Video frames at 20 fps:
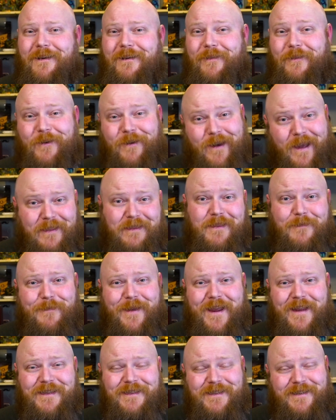They're not the
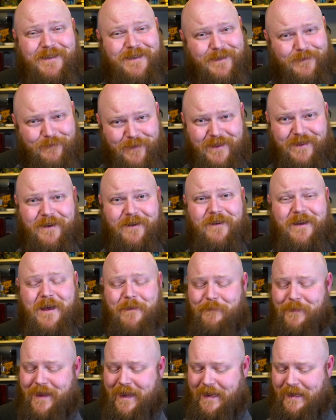best, but they're
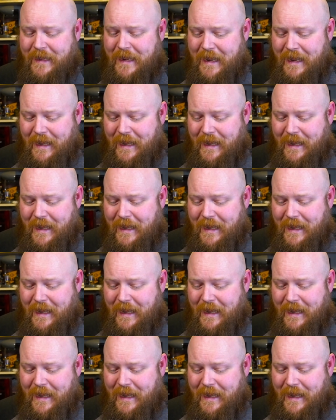not bad.